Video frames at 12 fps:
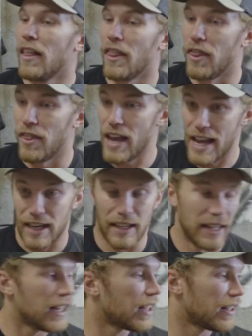
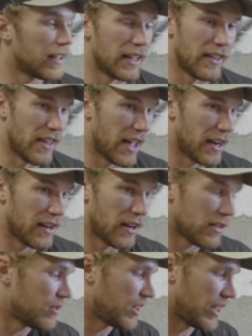then and then
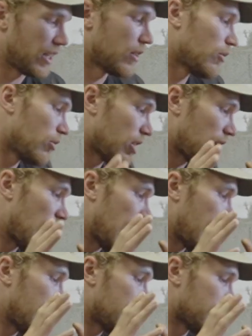only will
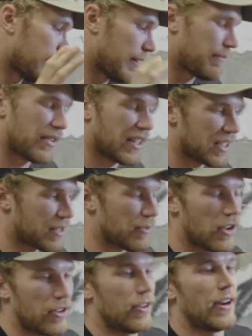I rip this
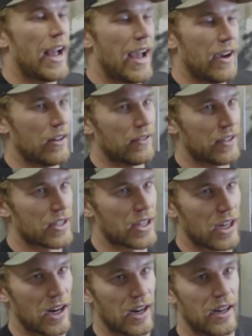motor out of this
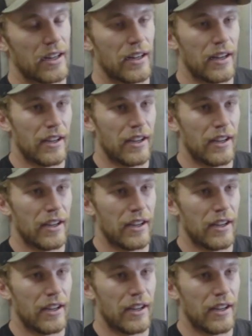car,